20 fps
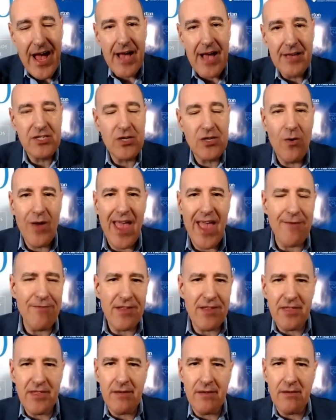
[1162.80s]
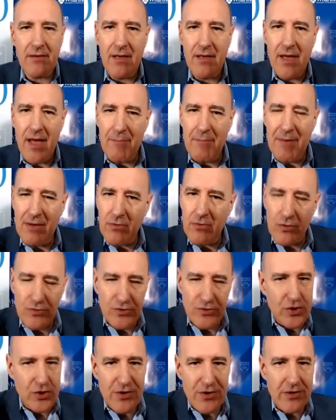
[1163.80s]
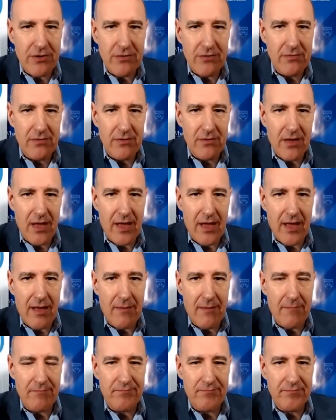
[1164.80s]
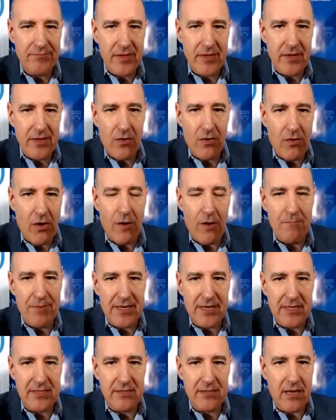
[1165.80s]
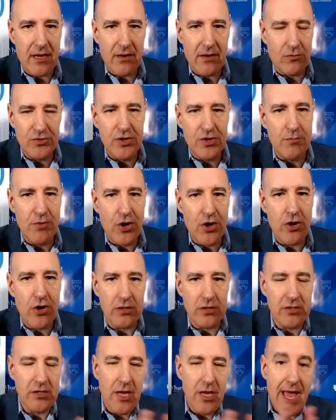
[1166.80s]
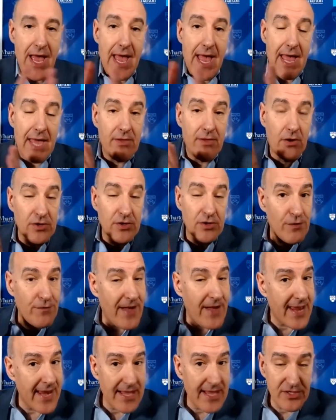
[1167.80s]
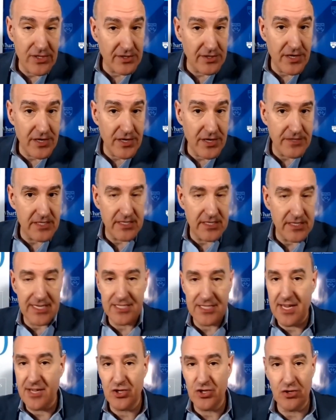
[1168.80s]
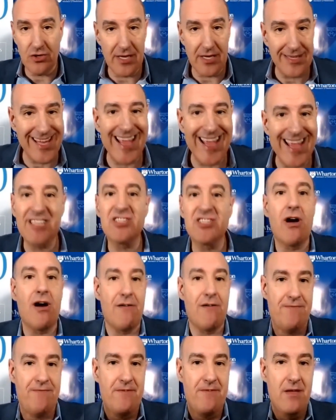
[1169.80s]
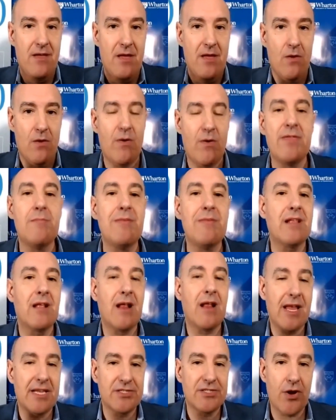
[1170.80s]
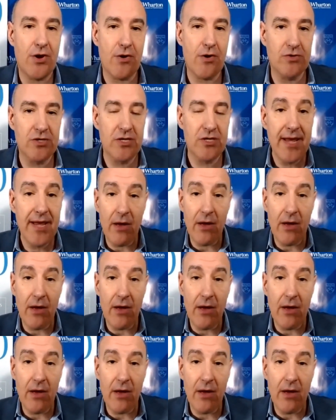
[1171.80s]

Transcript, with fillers: Uh, so everything about consumer um, you know, companies, uh, consumer goods, and also financial services essentially takes off when the middle class grows.